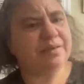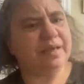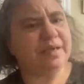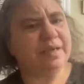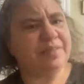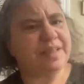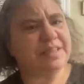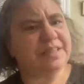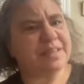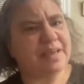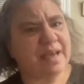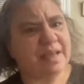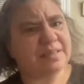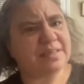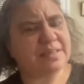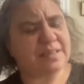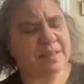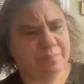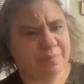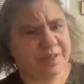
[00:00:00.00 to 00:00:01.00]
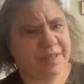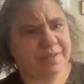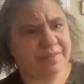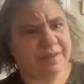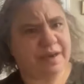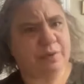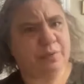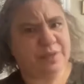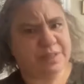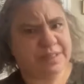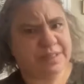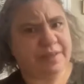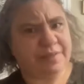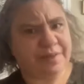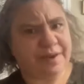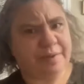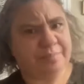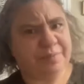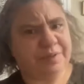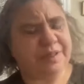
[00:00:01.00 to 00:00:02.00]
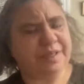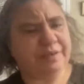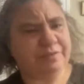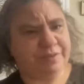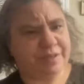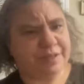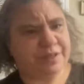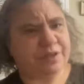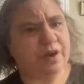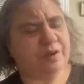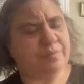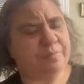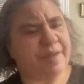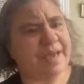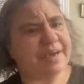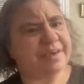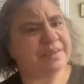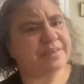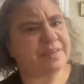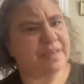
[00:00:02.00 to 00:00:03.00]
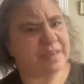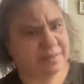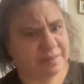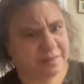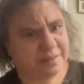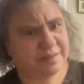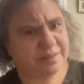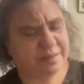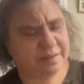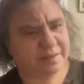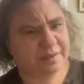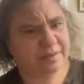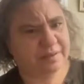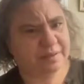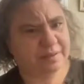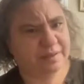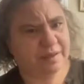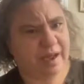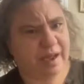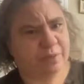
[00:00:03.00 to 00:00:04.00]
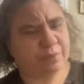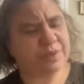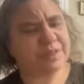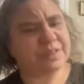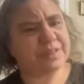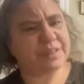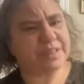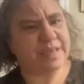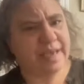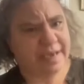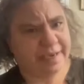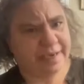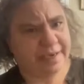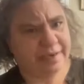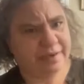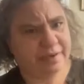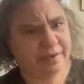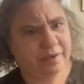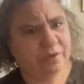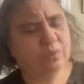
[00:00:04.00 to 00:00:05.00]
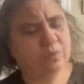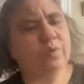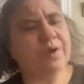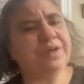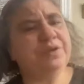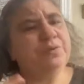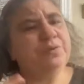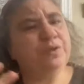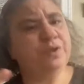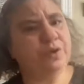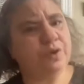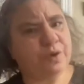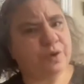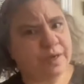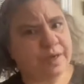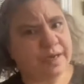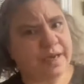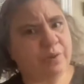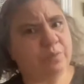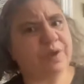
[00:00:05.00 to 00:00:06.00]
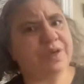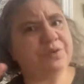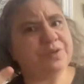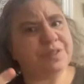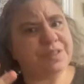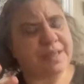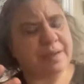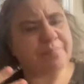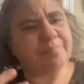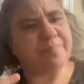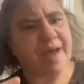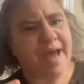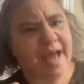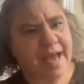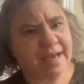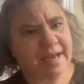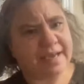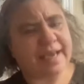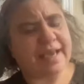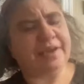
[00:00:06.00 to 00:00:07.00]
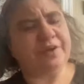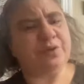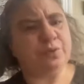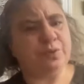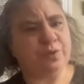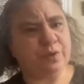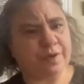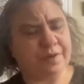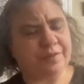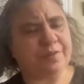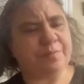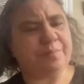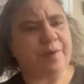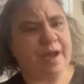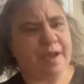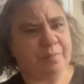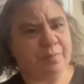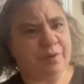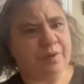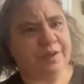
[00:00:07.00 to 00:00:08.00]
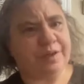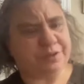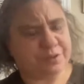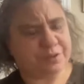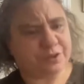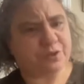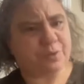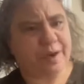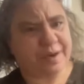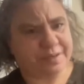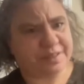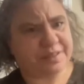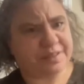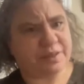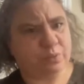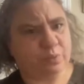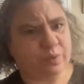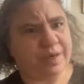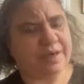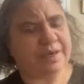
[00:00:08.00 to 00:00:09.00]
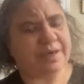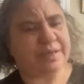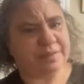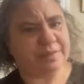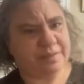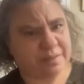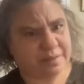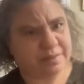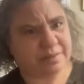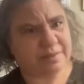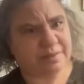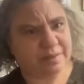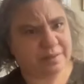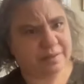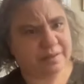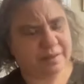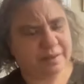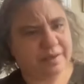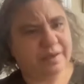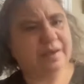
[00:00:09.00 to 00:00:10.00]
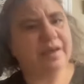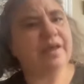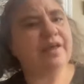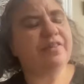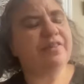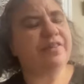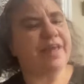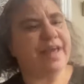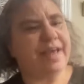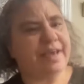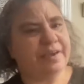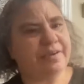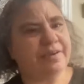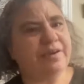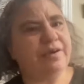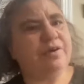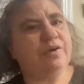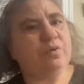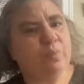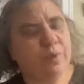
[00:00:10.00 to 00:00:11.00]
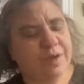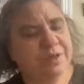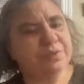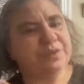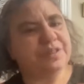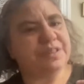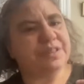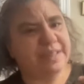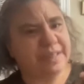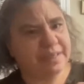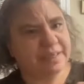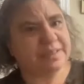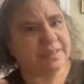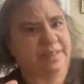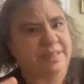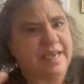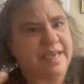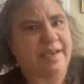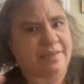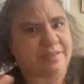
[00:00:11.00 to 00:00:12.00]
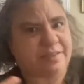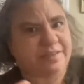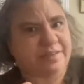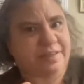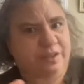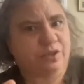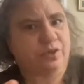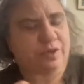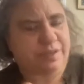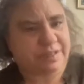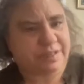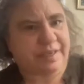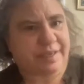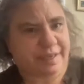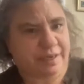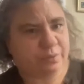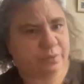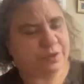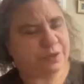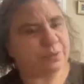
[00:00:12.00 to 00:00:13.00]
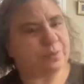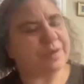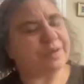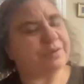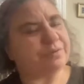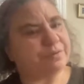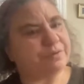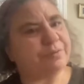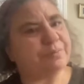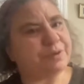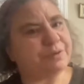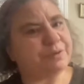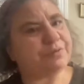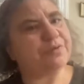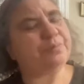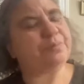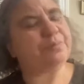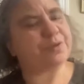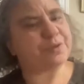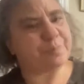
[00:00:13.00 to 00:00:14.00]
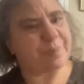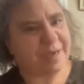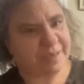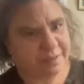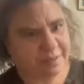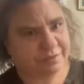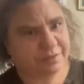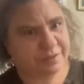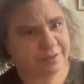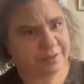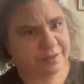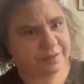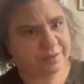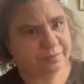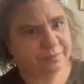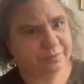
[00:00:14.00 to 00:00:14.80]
that's not something that I would say that I believe in a dogmatic sense. I would say when you step back and you look at the Bible and just try to see what it is, then what you see is a text that looks like it was written from different perspectives.